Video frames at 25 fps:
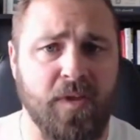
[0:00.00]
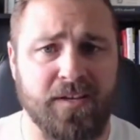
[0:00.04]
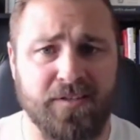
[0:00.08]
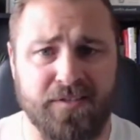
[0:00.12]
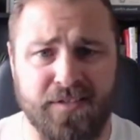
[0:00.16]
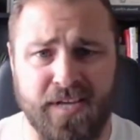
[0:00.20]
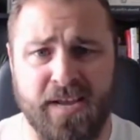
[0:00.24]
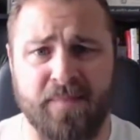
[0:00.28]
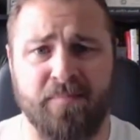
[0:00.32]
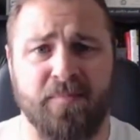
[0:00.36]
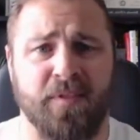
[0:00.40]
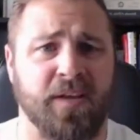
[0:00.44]

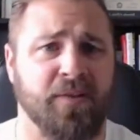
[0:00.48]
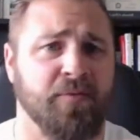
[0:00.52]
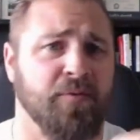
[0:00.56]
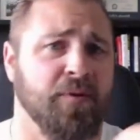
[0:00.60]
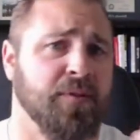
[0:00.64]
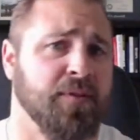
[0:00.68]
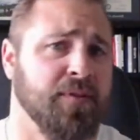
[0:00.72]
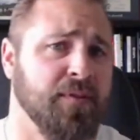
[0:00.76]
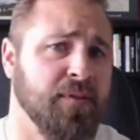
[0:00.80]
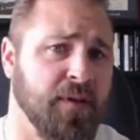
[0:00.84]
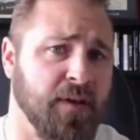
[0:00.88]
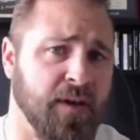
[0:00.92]
same thing
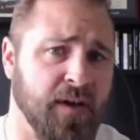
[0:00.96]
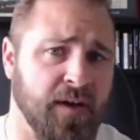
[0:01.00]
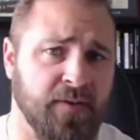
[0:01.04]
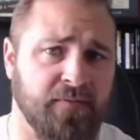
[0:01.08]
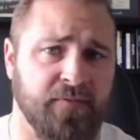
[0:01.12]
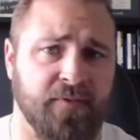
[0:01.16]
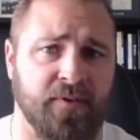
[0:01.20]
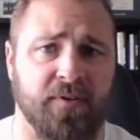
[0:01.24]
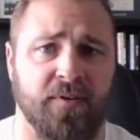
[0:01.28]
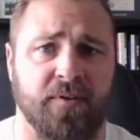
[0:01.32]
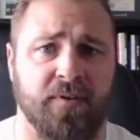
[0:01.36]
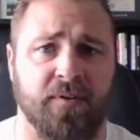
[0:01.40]
with uh,
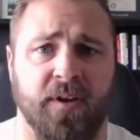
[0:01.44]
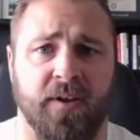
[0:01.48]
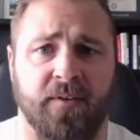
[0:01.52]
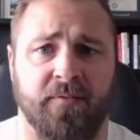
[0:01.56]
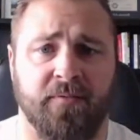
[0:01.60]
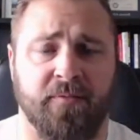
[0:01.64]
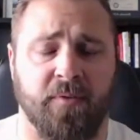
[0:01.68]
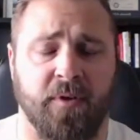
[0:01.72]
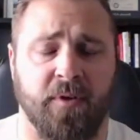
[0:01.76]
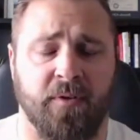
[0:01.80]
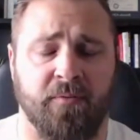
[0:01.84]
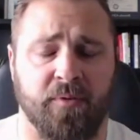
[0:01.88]
if they're
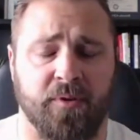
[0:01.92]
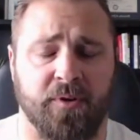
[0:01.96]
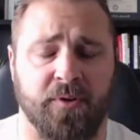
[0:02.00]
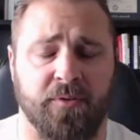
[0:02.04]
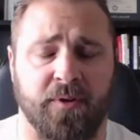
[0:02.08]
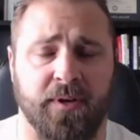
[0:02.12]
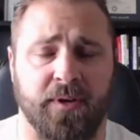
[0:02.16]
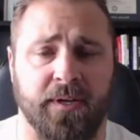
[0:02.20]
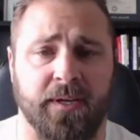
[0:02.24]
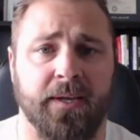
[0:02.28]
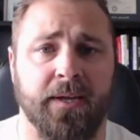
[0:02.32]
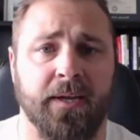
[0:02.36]
if, if we're
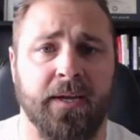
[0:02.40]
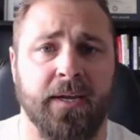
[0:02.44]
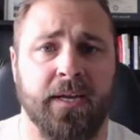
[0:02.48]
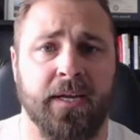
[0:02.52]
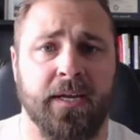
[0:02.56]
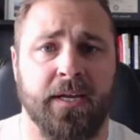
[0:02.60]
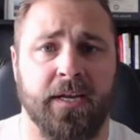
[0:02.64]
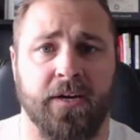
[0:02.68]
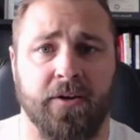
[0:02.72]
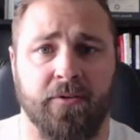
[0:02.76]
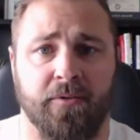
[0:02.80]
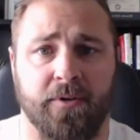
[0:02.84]
doing
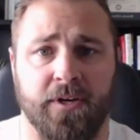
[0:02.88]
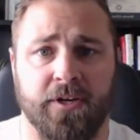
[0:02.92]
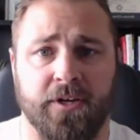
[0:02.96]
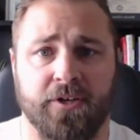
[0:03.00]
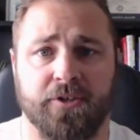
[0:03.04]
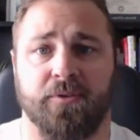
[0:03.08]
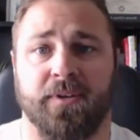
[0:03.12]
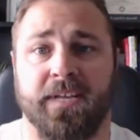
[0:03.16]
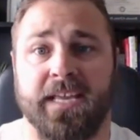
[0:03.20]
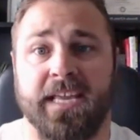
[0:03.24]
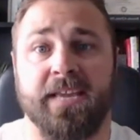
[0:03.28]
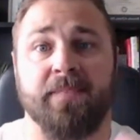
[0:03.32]
you know
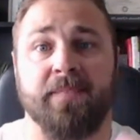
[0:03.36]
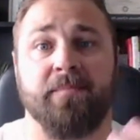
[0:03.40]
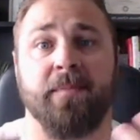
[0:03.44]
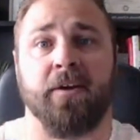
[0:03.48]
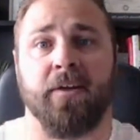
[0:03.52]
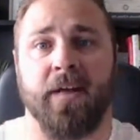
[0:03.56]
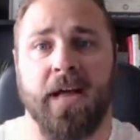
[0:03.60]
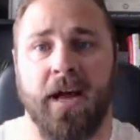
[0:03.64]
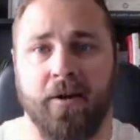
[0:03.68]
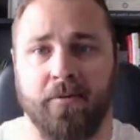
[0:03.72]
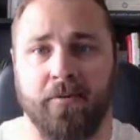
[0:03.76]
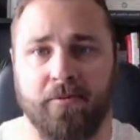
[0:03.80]
initial
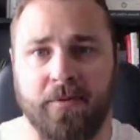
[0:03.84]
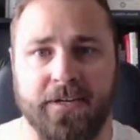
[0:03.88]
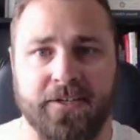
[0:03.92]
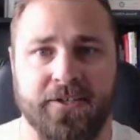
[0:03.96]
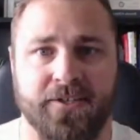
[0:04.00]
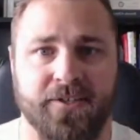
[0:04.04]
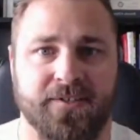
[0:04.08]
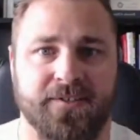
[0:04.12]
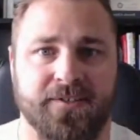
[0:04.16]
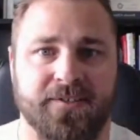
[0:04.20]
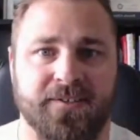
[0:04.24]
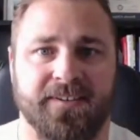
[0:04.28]
email
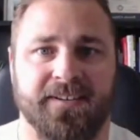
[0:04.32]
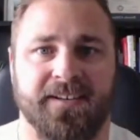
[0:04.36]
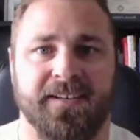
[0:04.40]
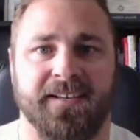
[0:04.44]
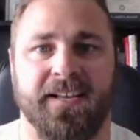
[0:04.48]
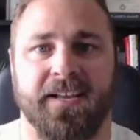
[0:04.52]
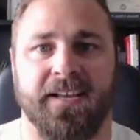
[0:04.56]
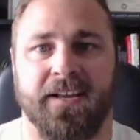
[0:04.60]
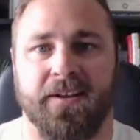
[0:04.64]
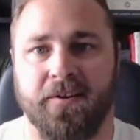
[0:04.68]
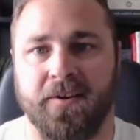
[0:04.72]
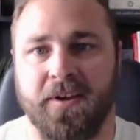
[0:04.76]
outreaches.
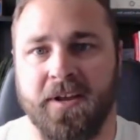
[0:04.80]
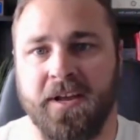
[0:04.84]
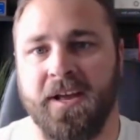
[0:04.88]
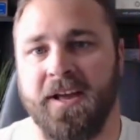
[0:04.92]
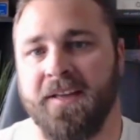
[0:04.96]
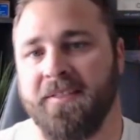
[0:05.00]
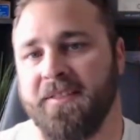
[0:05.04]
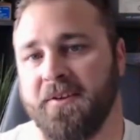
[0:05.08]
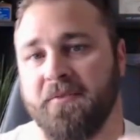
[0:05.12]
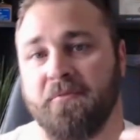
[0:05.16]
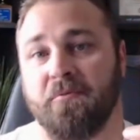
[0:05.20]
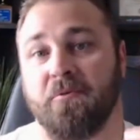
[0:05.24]
Again,
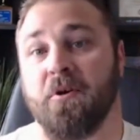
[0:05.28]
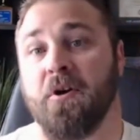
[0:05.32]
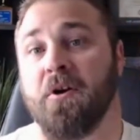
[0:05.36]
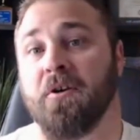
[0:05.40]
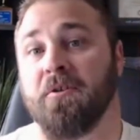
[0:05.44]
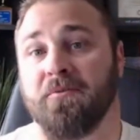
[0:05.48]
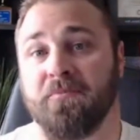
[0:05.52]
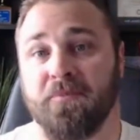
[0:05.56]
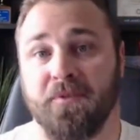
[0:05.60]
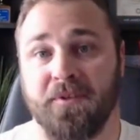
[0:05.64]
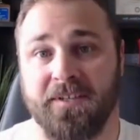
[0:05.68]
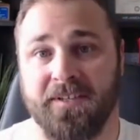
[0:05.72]
I think we're
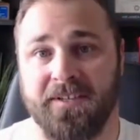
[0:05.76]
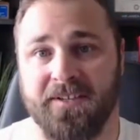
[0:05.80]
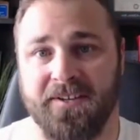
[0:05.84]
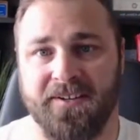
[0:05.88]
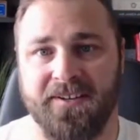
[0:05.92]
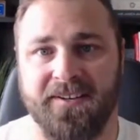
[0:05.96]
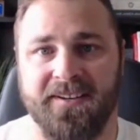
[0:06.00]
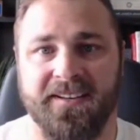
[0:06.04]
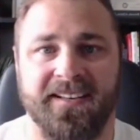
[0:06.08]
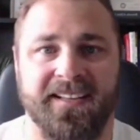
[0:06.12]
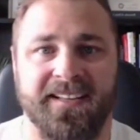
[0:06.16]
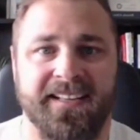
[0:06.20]
all really
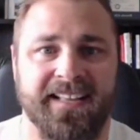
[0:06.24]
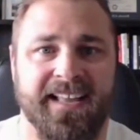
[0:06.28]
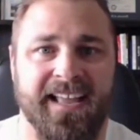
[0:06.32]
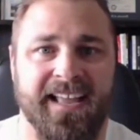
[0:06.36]
good